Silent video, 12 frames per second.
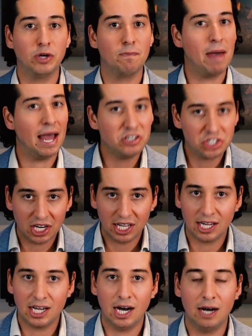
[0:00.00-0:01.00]
your pension
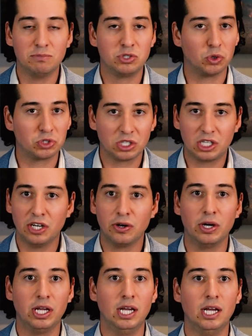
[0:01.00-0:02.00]
income, Social
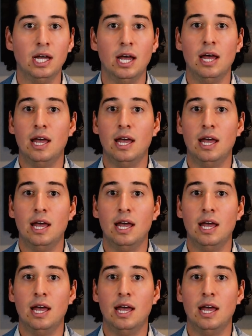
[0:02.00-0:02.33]
Security,